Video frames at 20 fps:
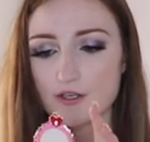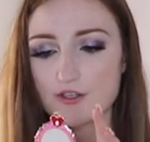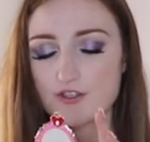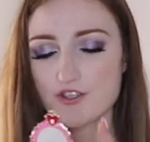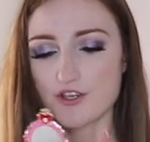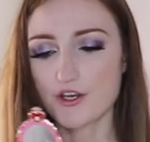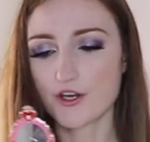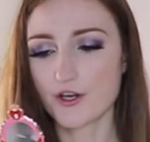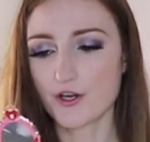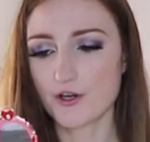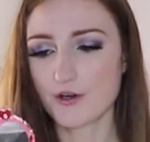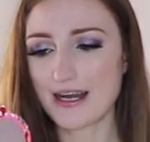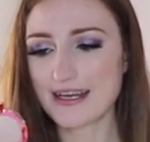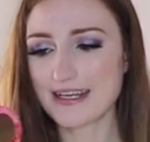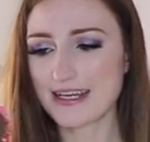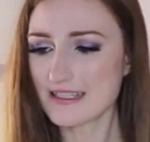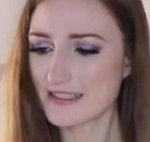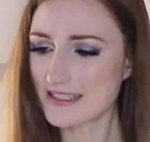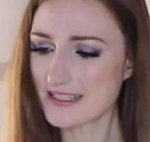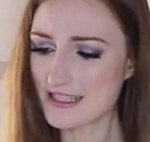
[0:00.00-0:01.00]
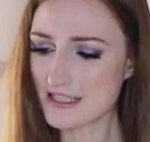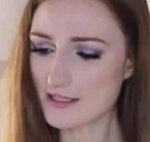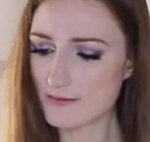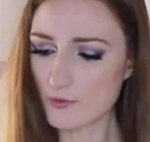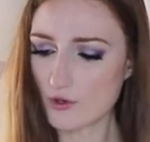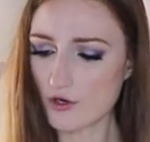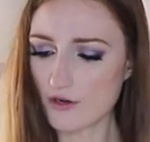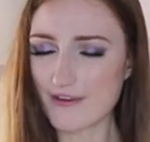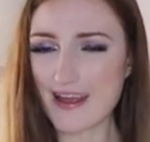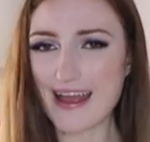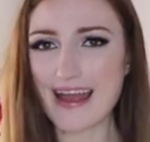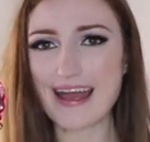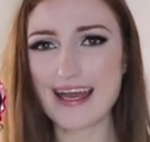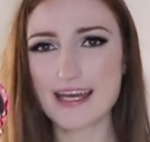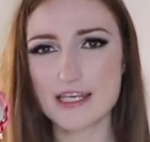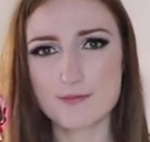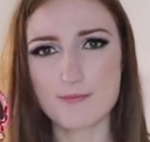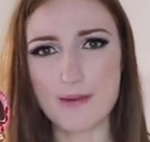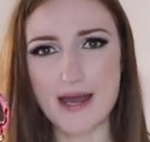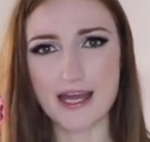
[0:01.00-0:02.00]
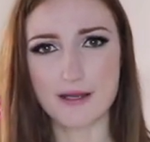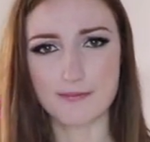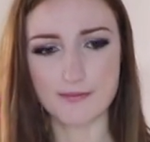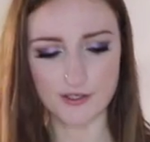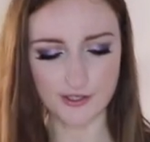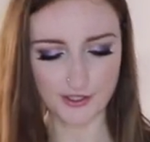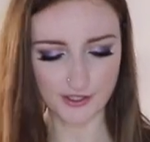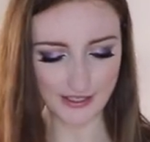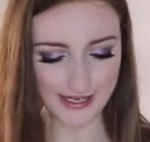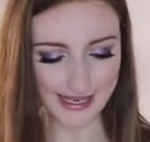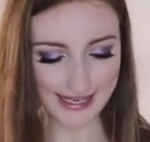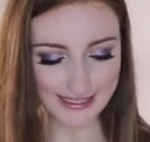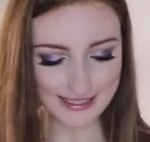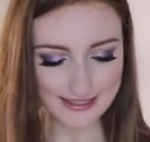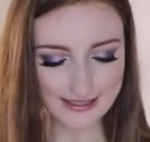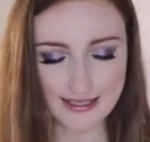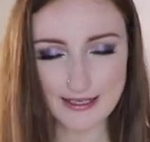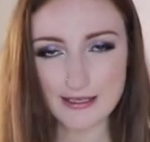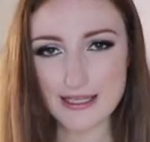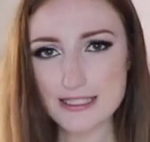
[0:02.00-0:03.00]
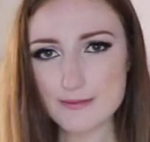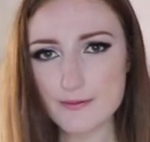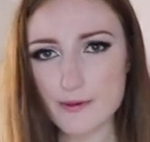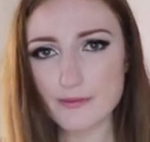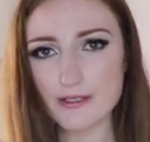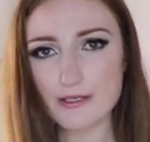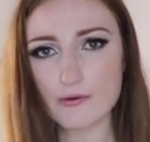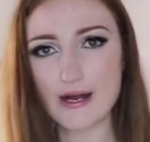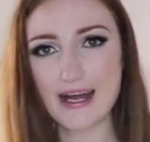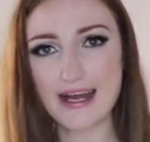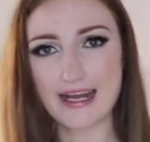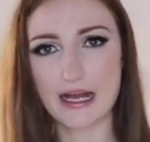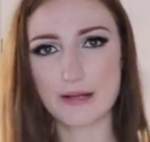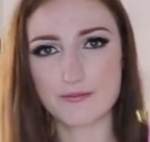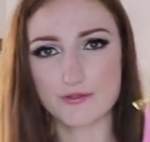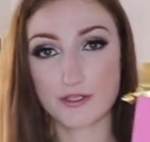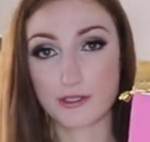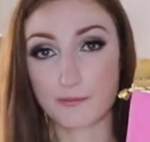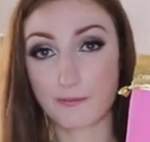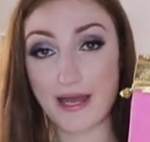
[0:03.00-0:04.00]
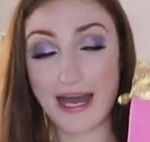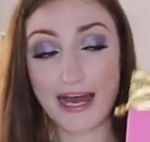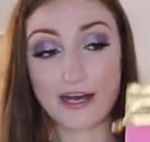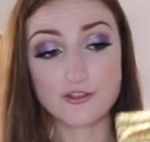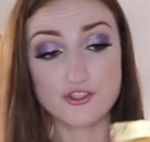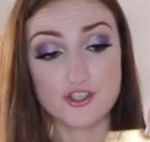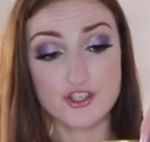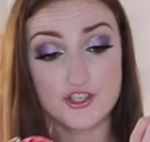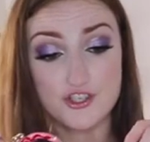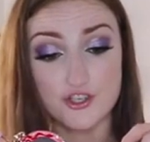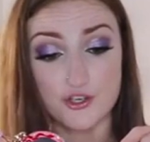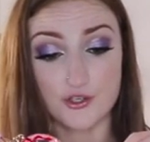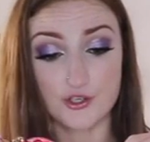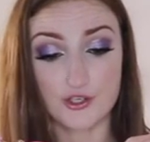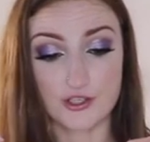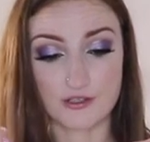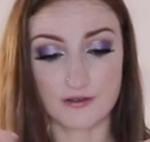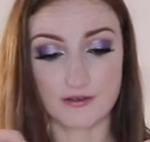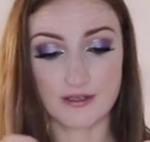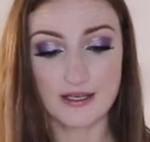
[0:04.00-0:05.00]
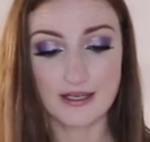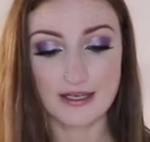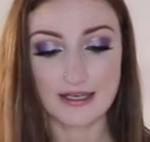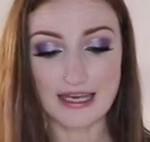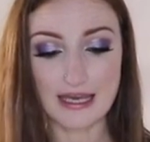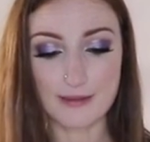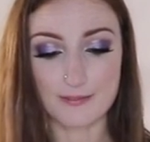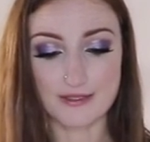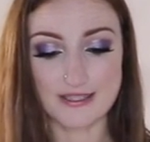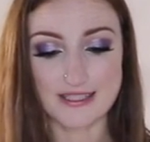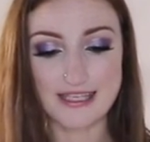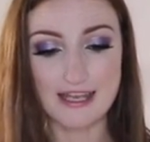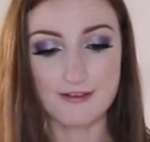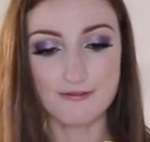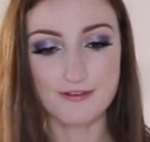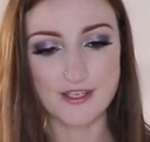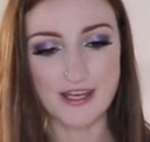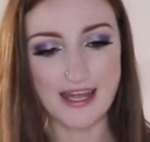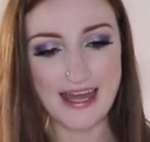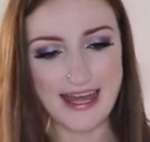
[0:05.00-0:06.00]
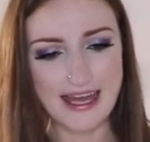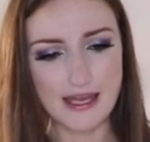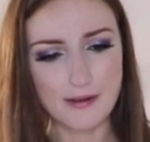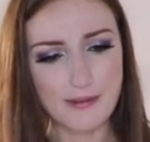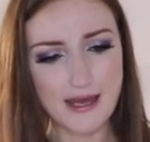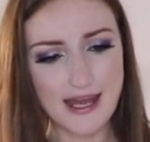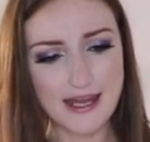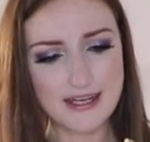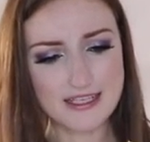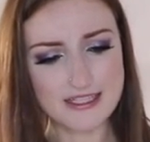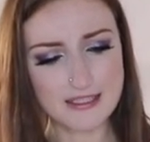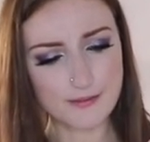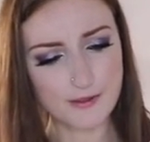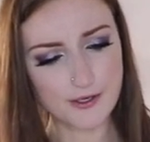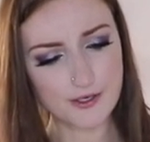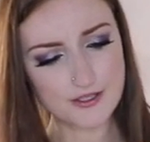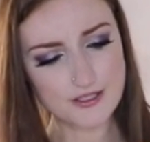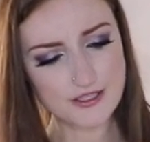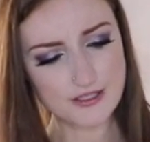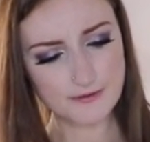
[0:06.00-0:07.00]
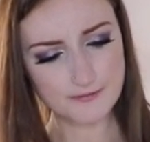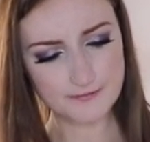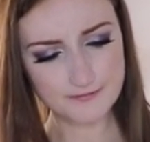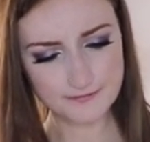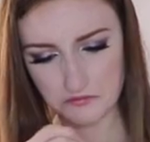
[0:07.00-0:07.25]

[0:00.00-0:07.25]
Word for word: So I guess this is more of a handbag mirror than anything. That's probably why it comes with a pouch so you can keep it safe in your handbag, I suppose.